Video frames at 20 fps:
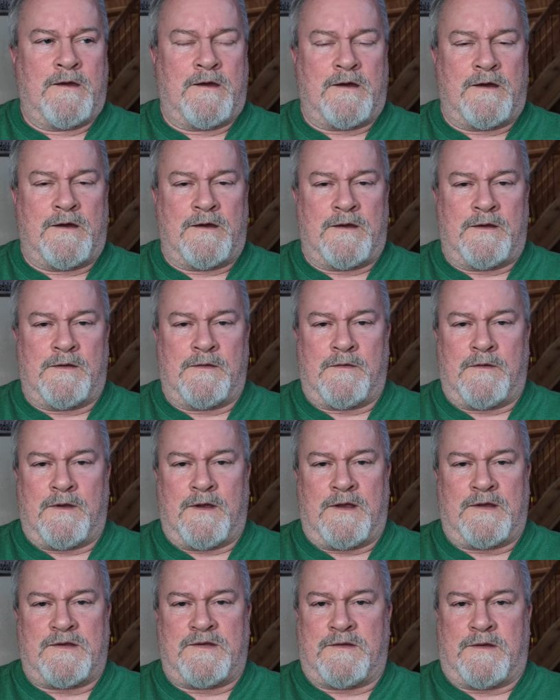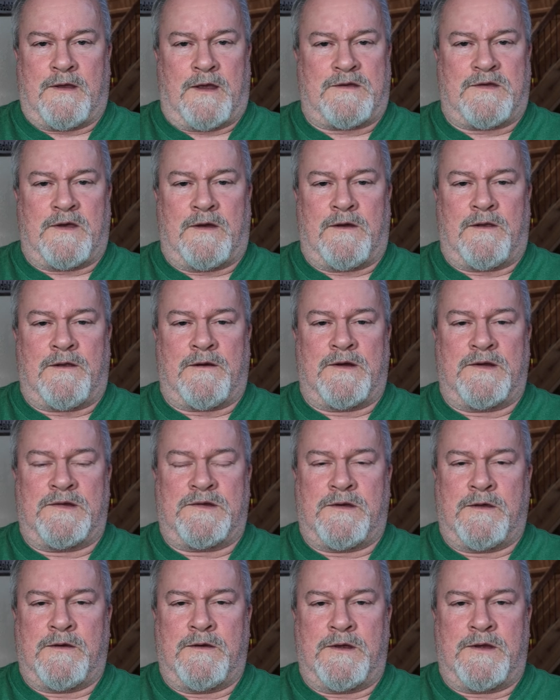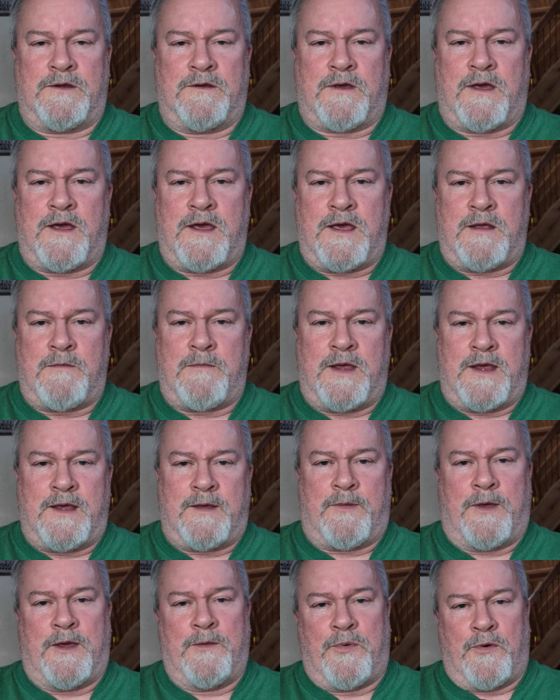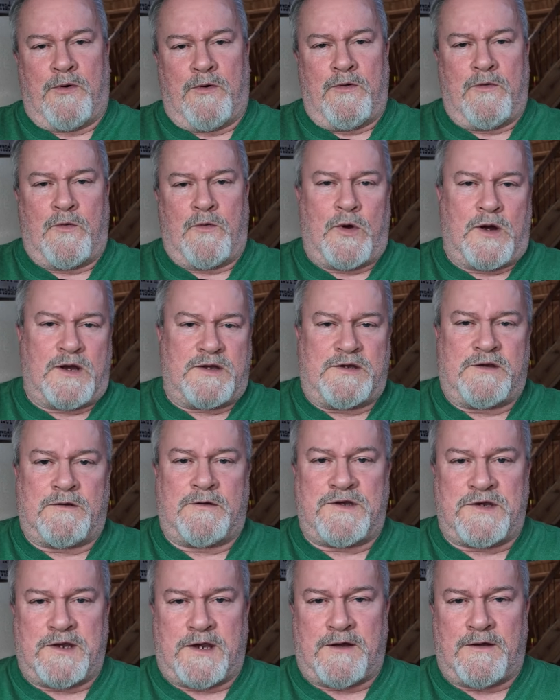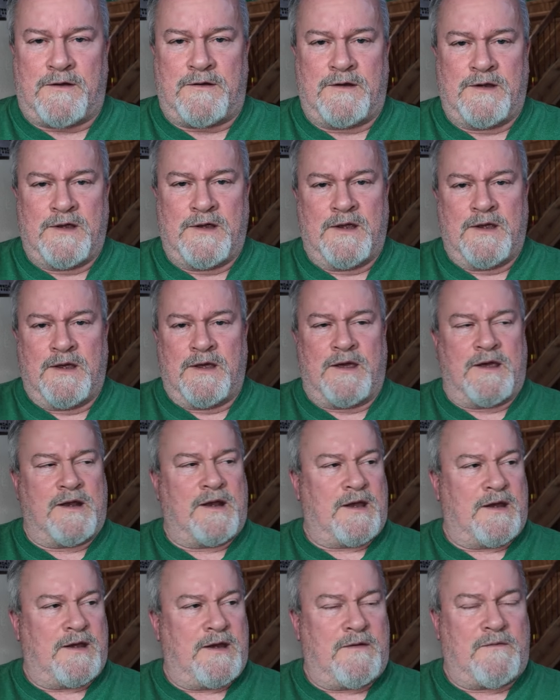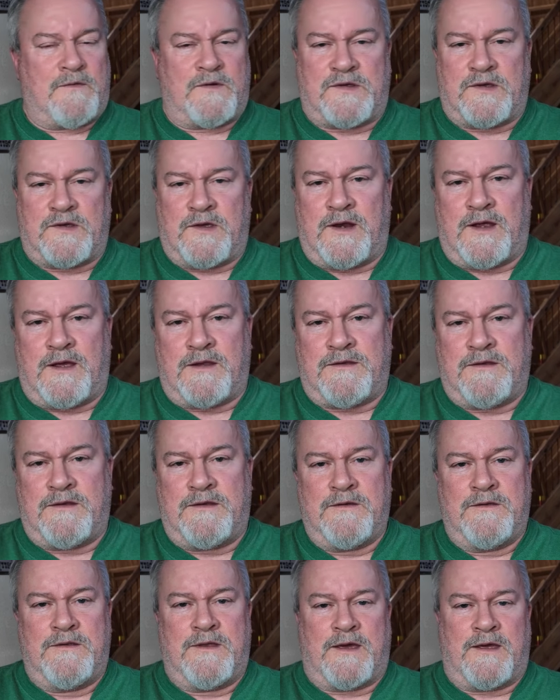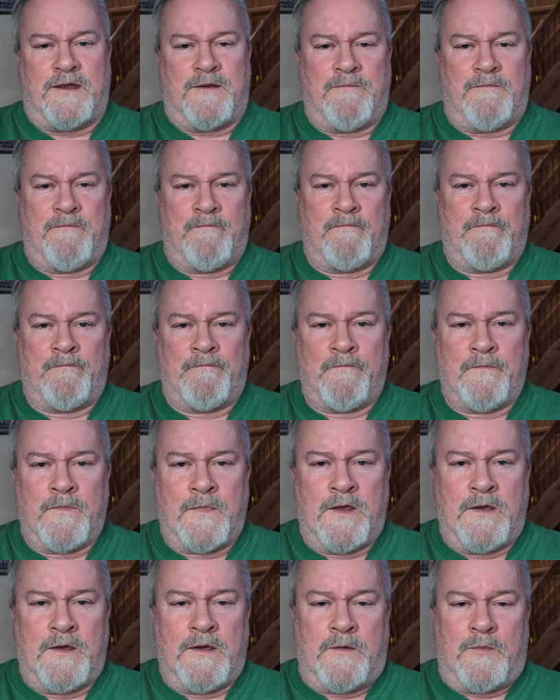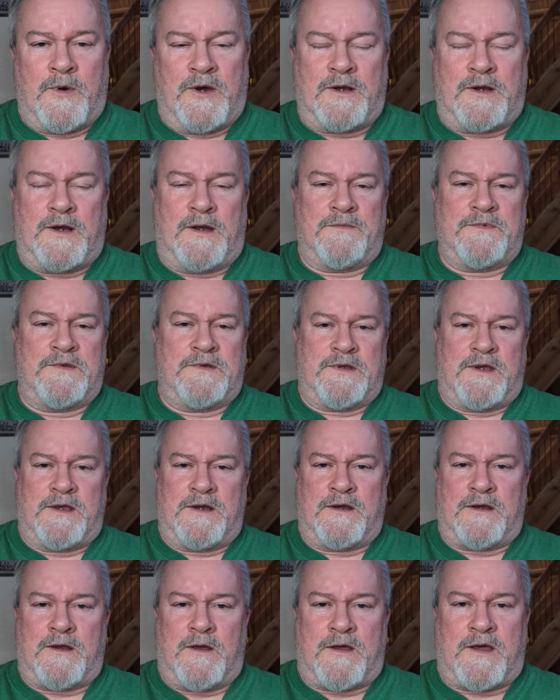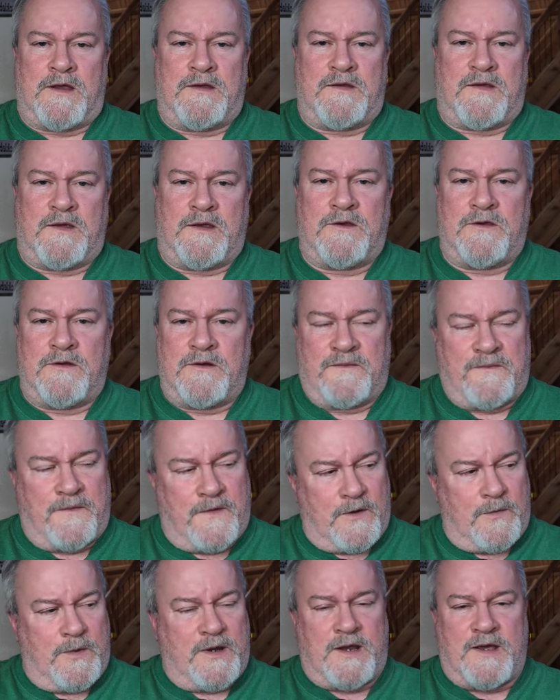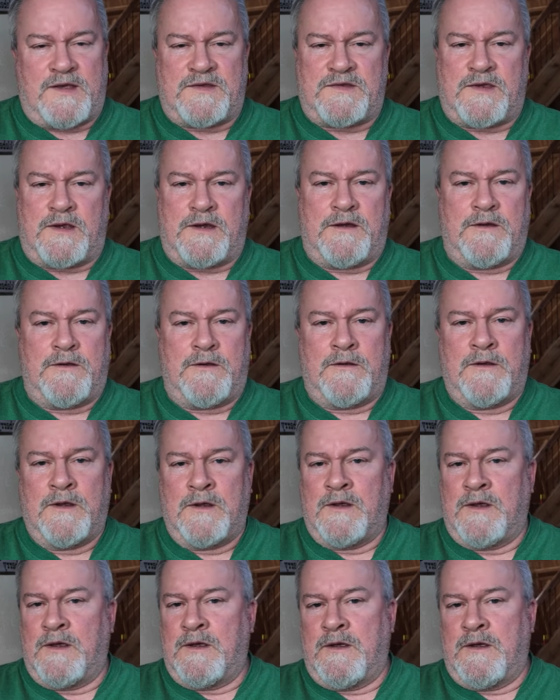Uh, that's, that's all there is to it. You can't make people watch your channel, and I never set out to do that. But I'm just going to continue to film it as I do.